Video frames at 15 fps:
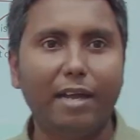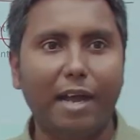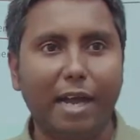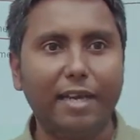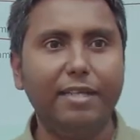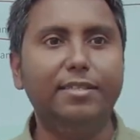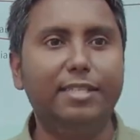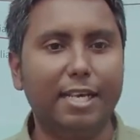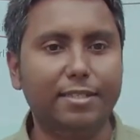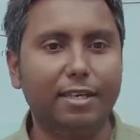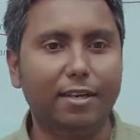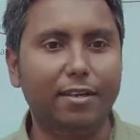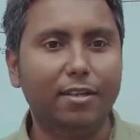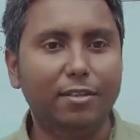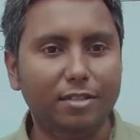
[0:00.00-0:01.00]
are in
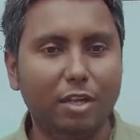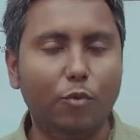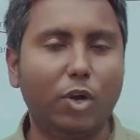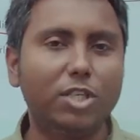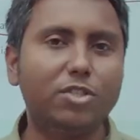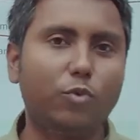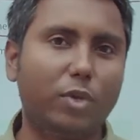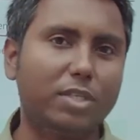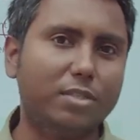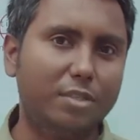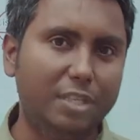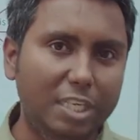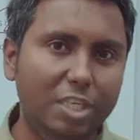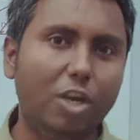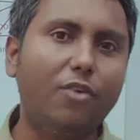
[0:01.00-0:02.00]
session, then what's what's
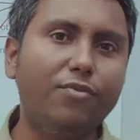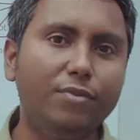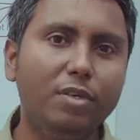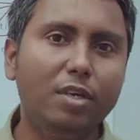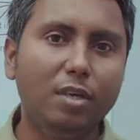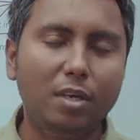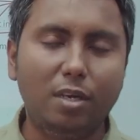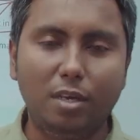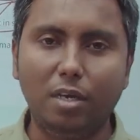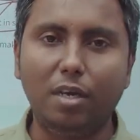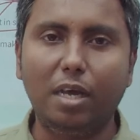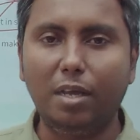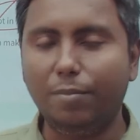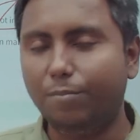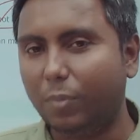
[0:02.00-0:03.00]
need of
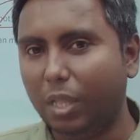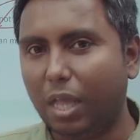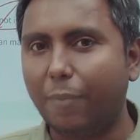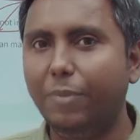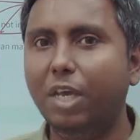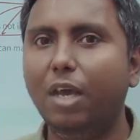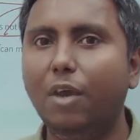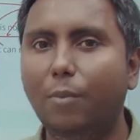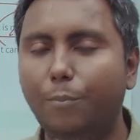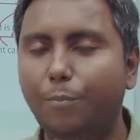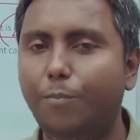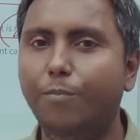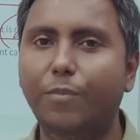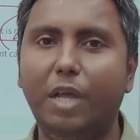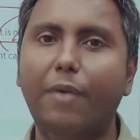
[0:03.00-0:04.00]
uh, having a
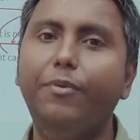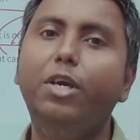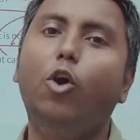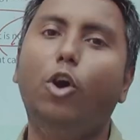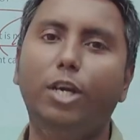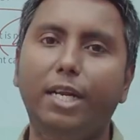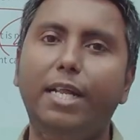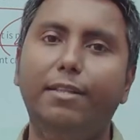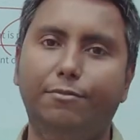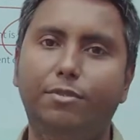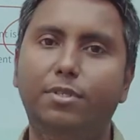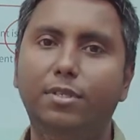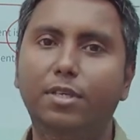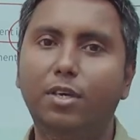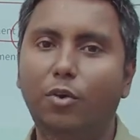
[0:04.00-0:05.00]
having
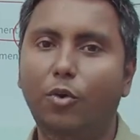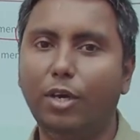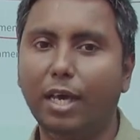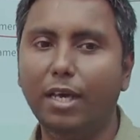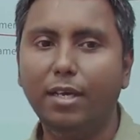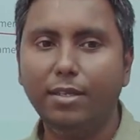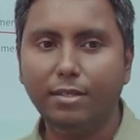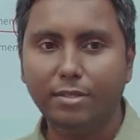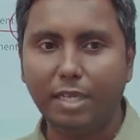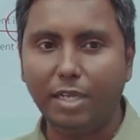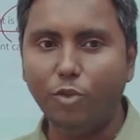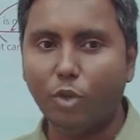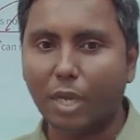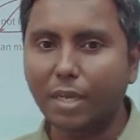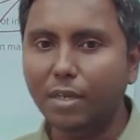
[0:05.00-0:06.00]
ordinance? Okay, then
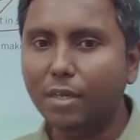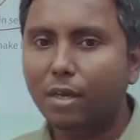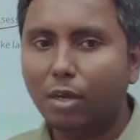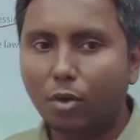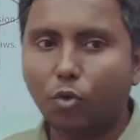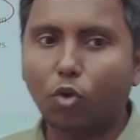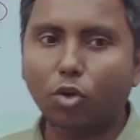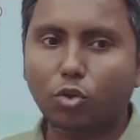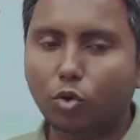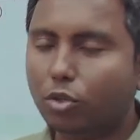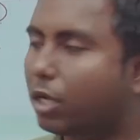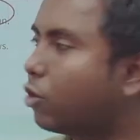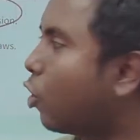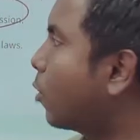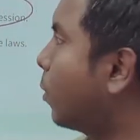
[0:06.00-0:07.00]
you can go through the
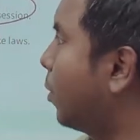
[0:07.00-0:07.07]
normal